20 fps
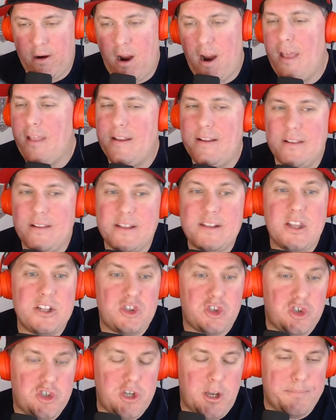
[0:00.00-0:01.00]
All right, let, let,
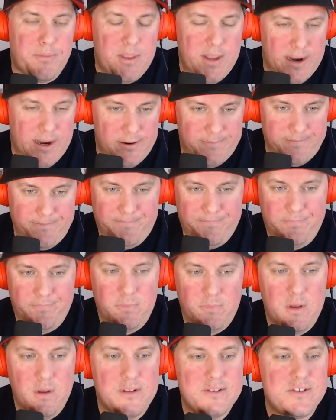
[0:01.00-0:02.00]
let's jump there.
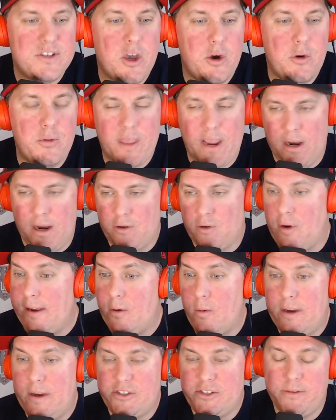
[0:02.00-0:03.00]
Let's go there. Great
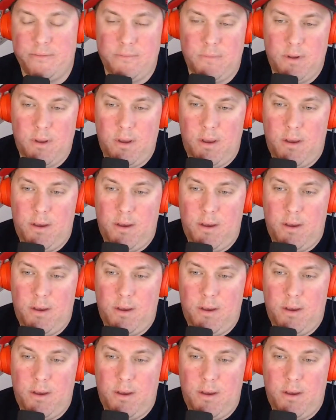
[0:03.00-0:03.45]
question